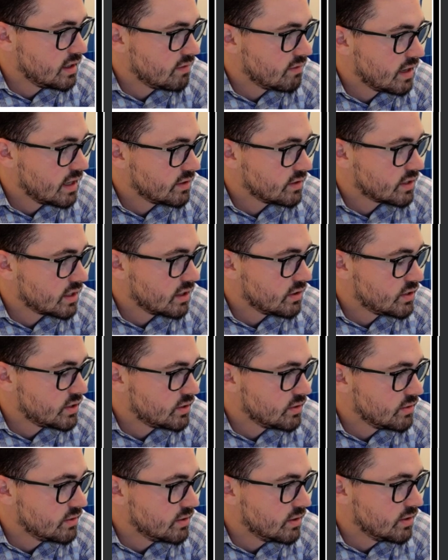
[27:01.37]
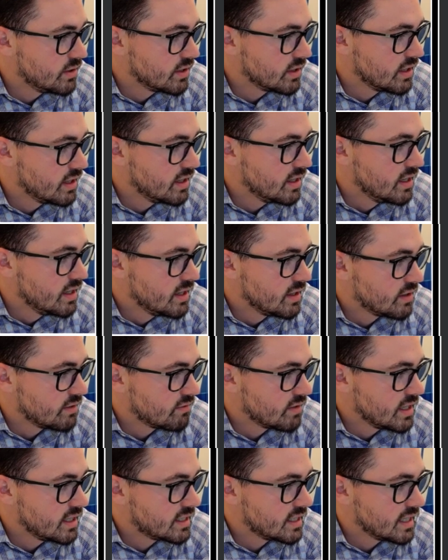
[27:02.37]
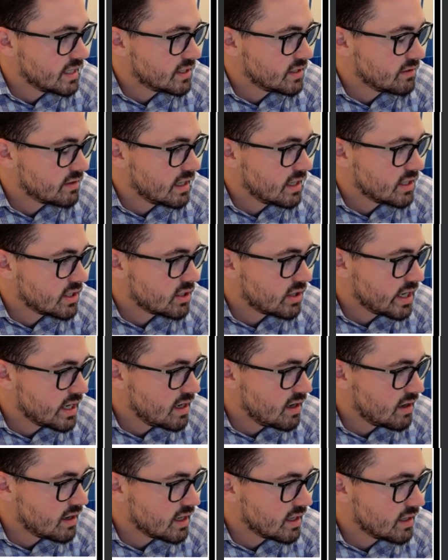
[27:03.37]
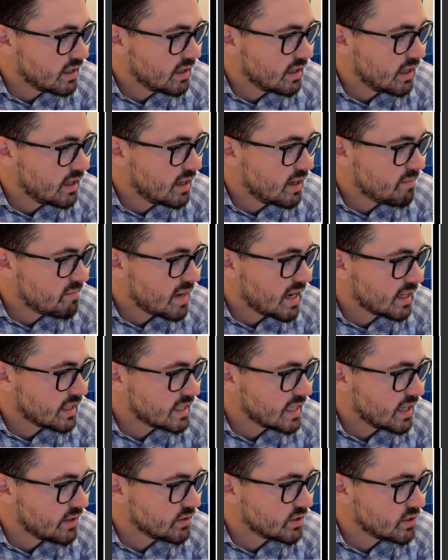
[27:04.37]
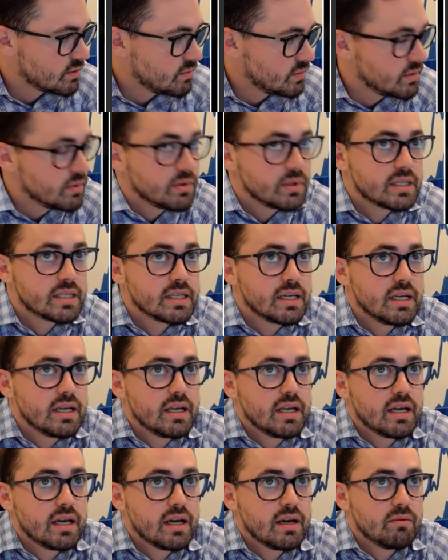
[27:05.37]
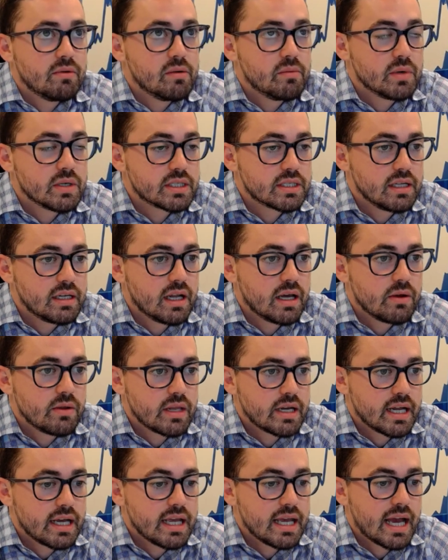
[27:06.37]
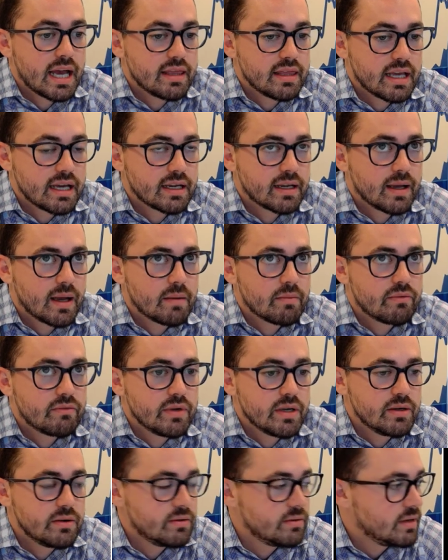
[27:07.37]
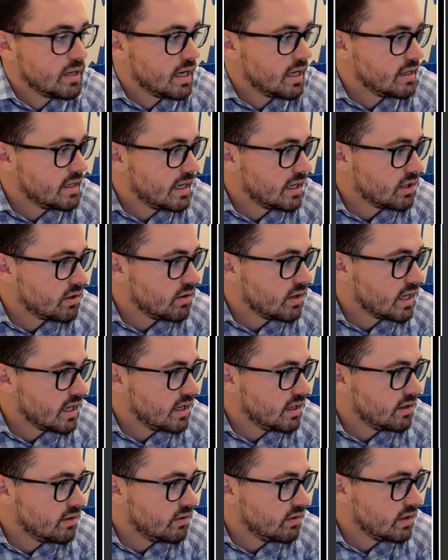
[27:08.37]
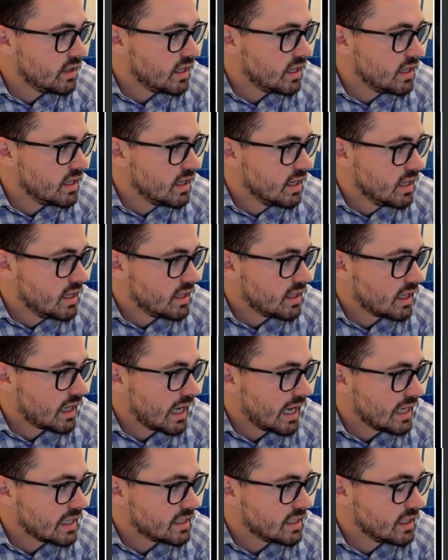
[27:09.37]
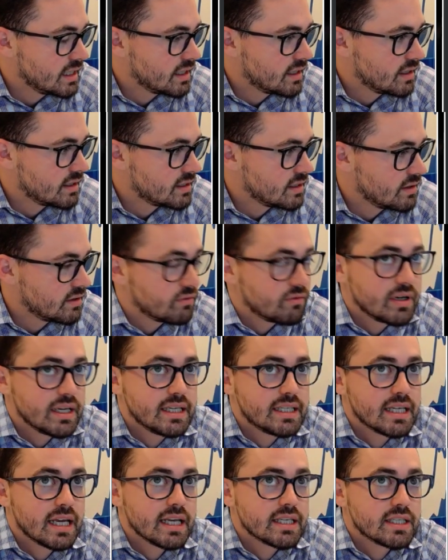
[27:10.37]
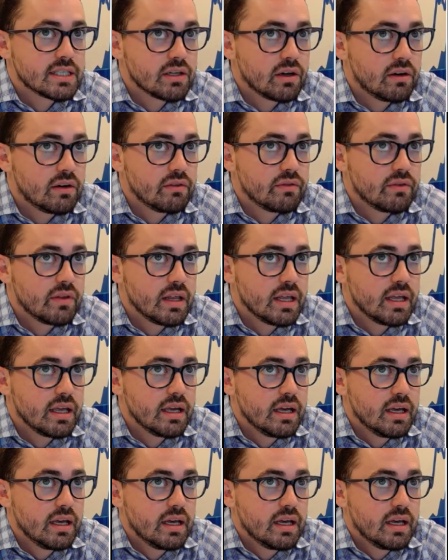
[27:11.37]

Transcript: it round to go short on the, the retest of that trend line, uh, back down towards uh, what was the low of the day and that gap fill, and then got in on the, the classic, so the retest of the